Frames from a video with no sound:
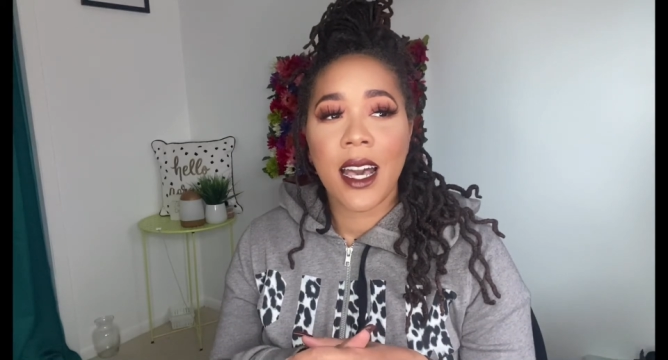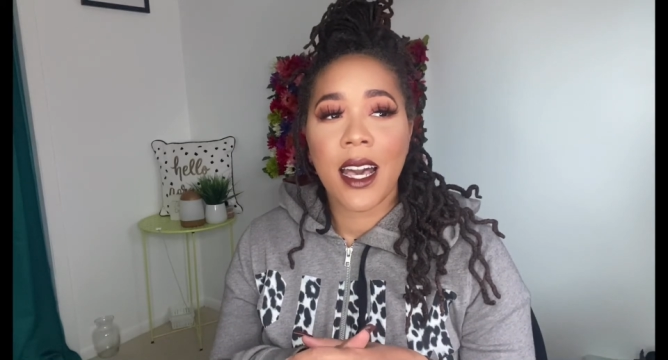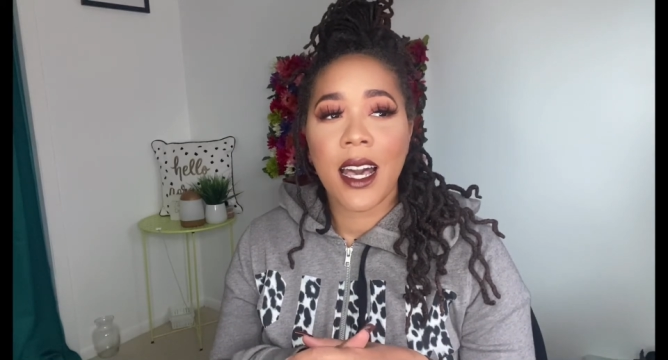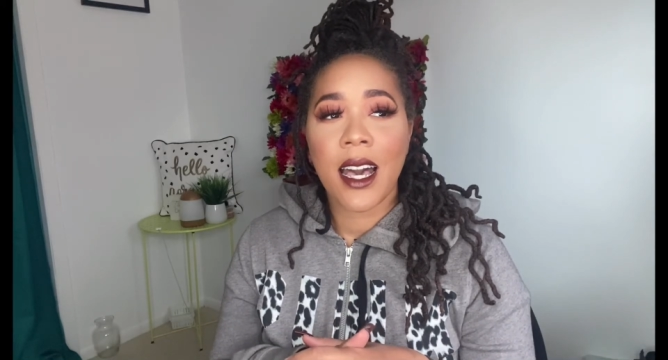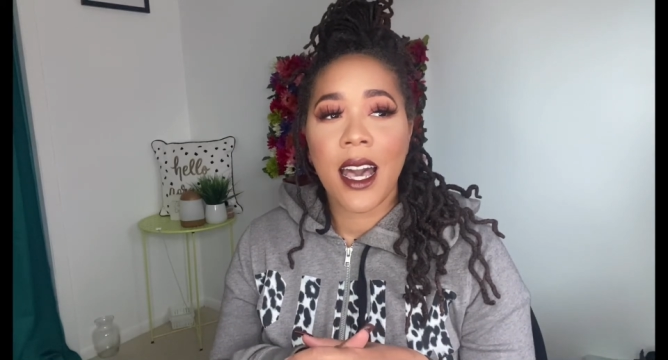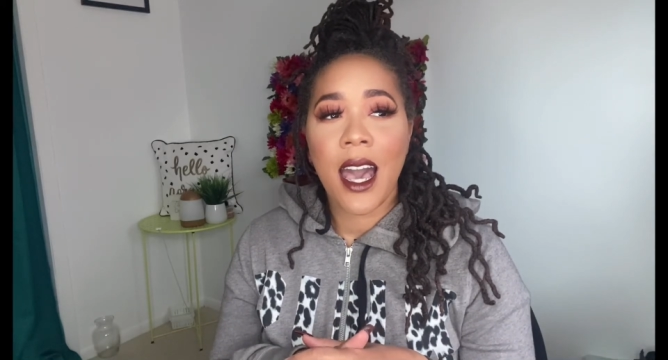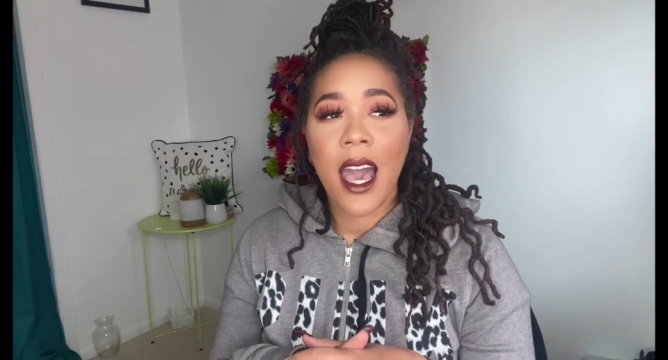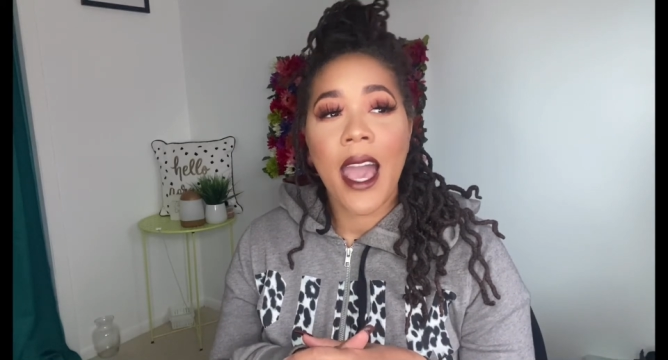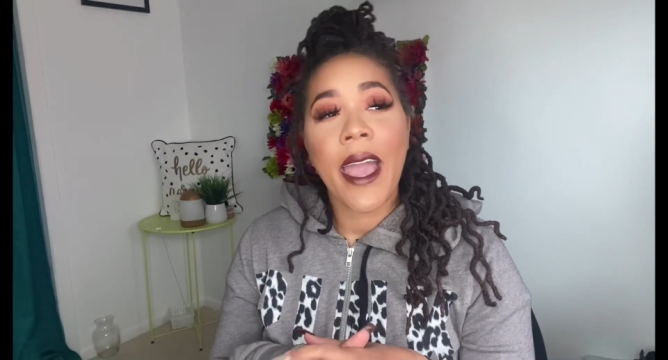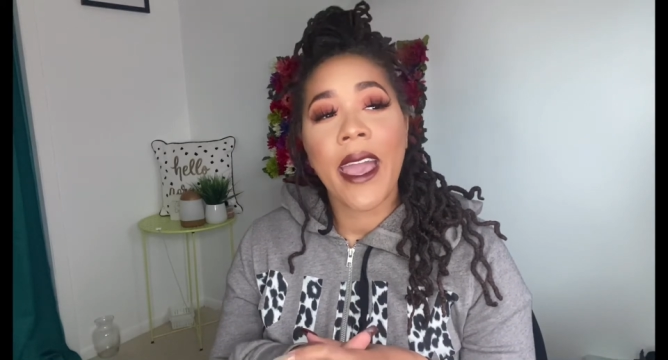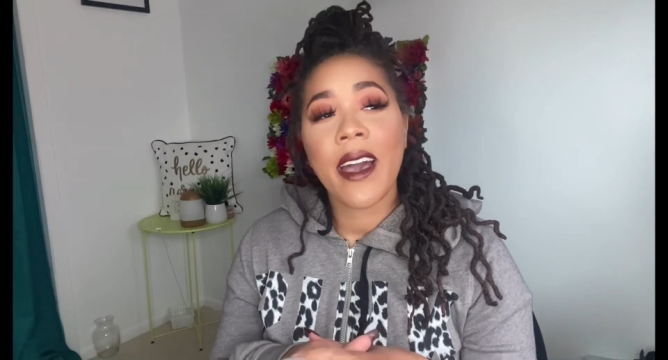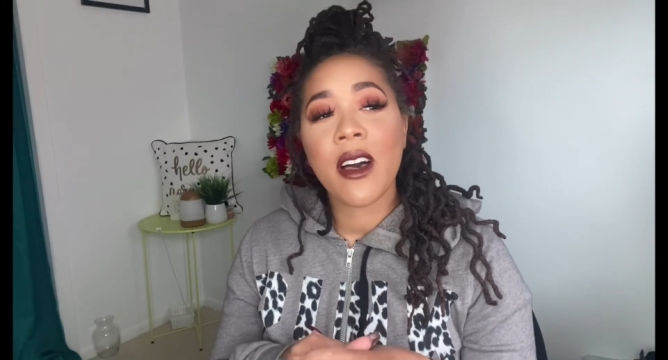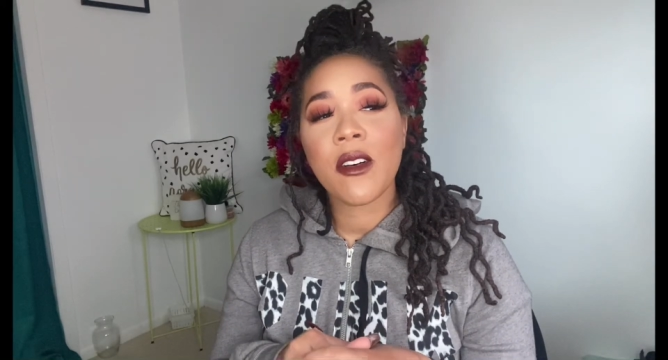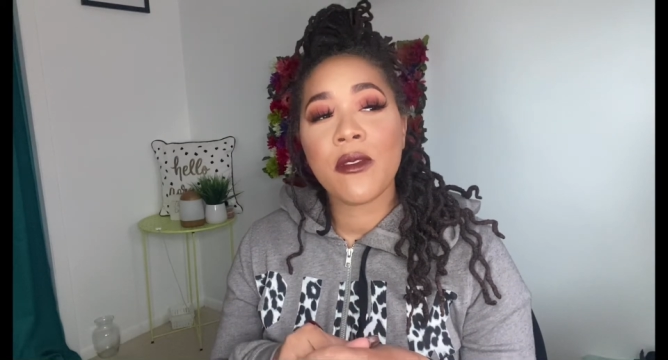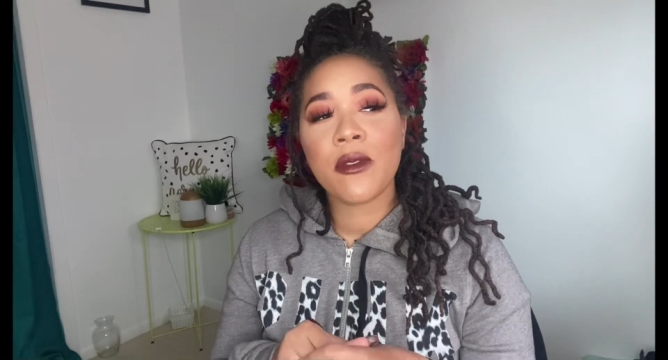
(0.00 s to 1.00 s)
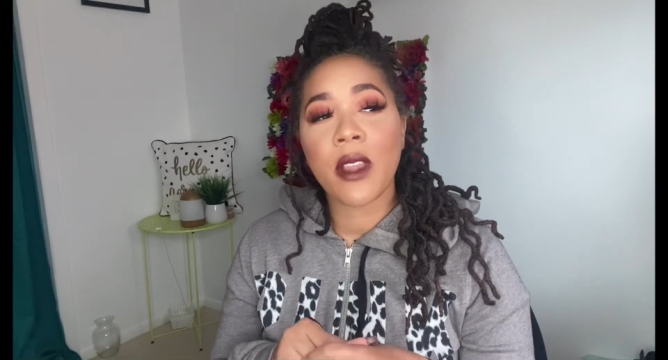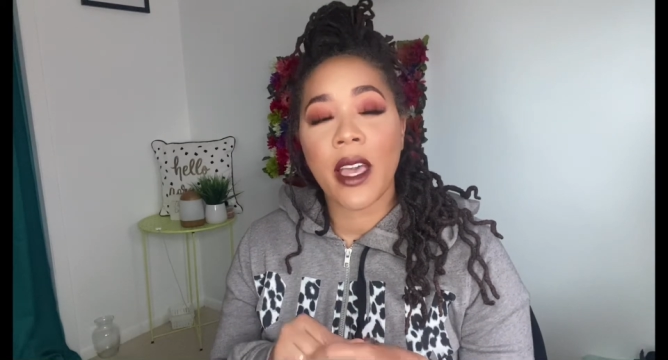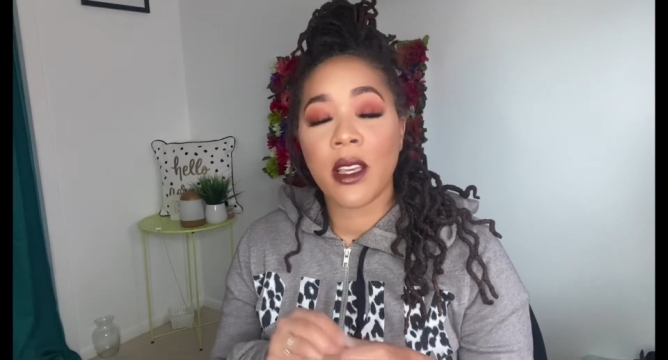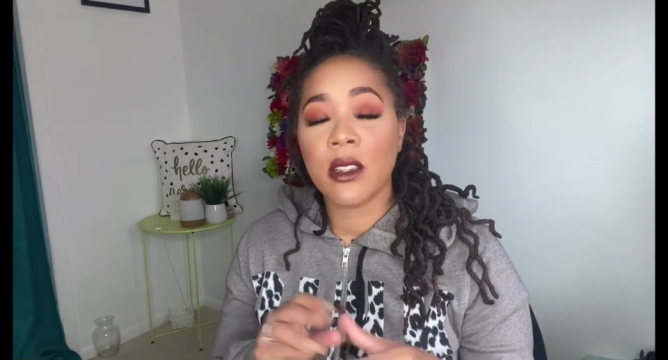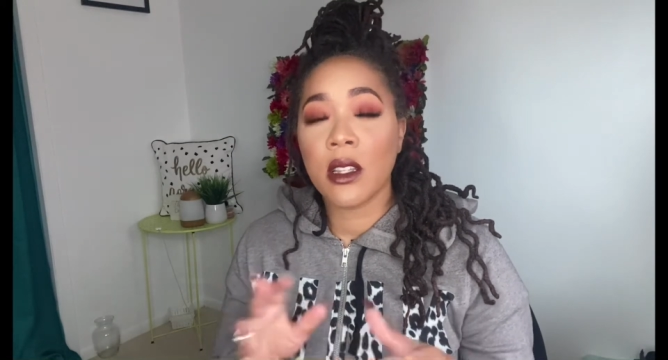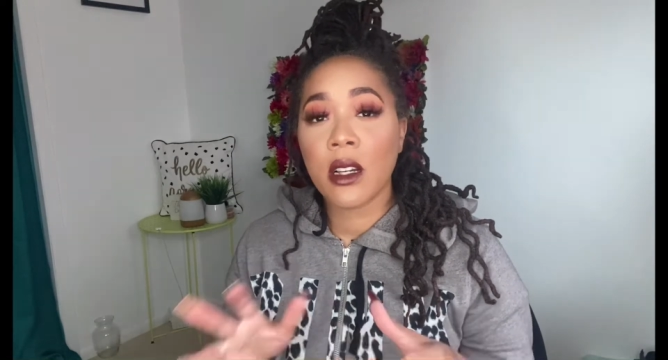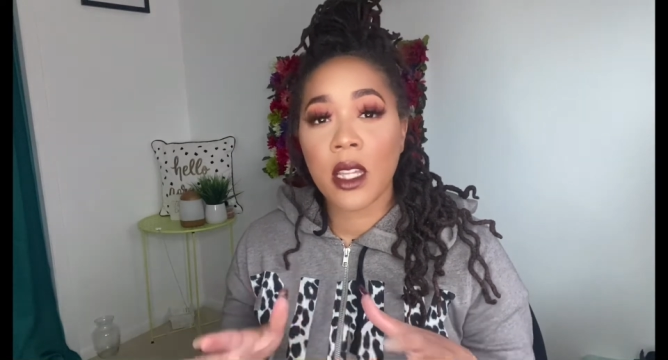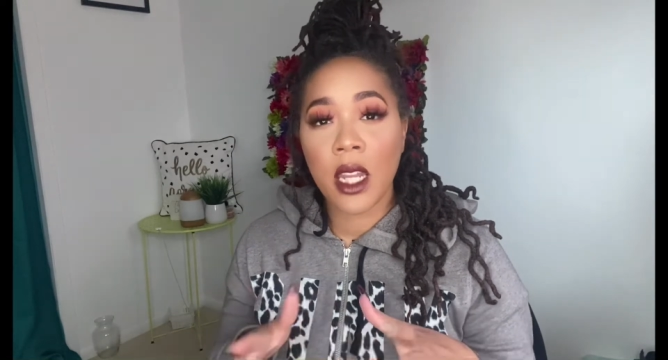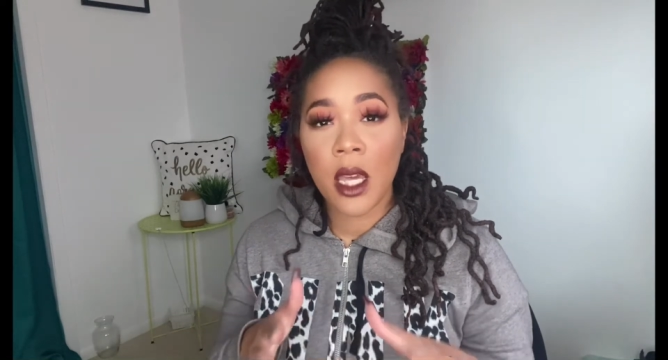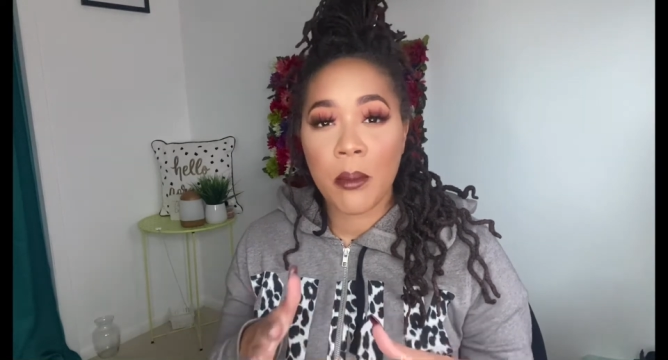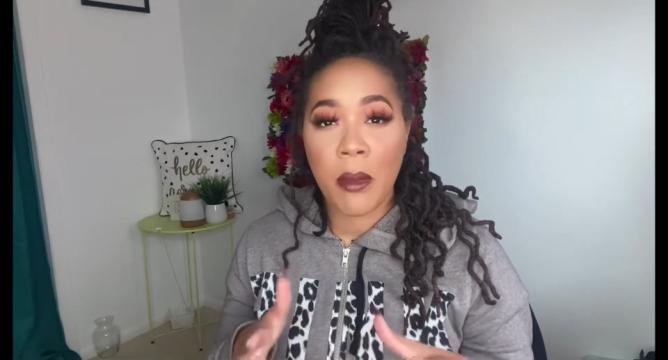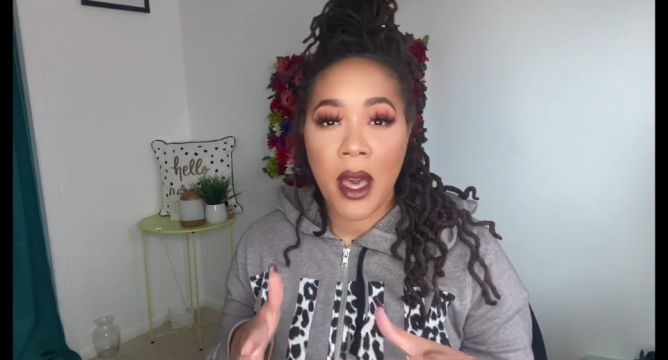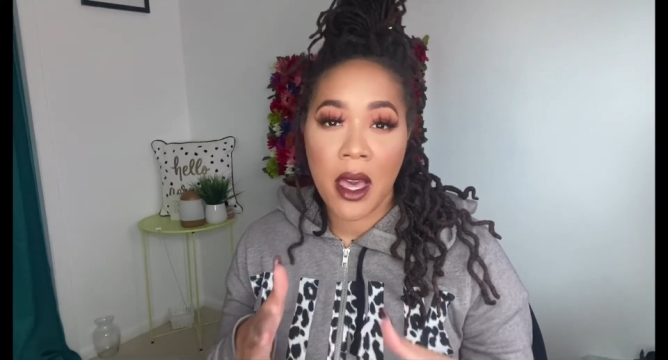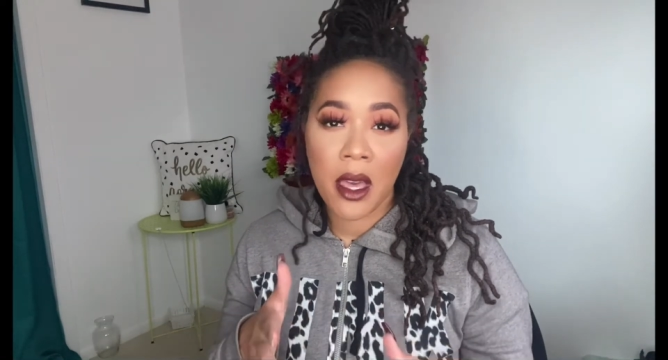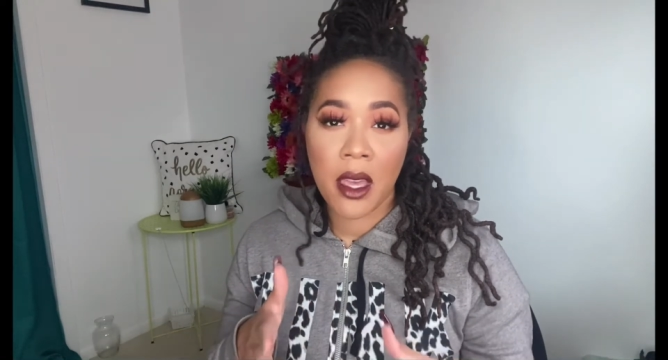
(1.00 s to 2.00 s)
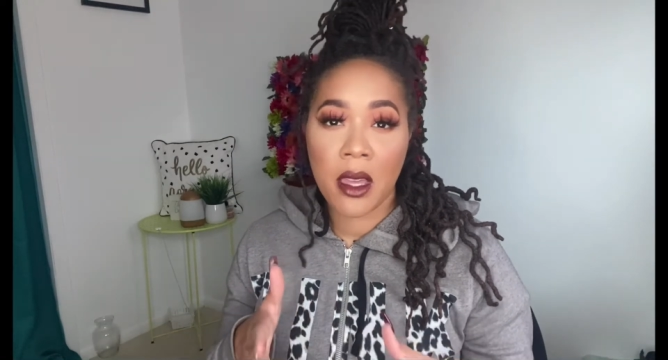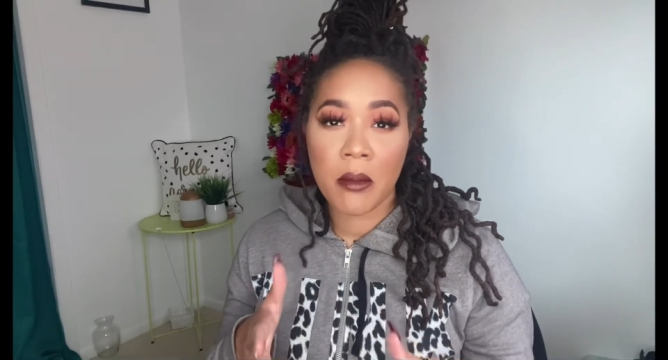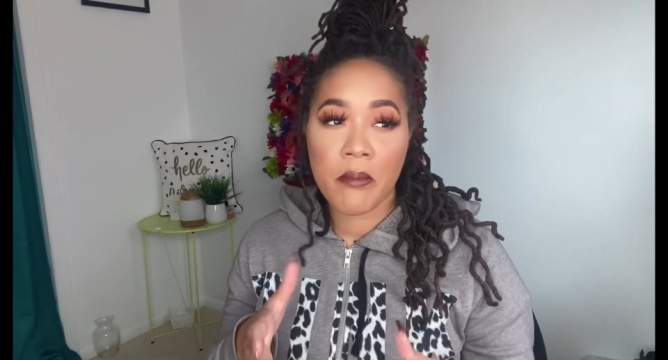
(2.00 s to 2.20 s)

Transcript: I have, like, looking at my,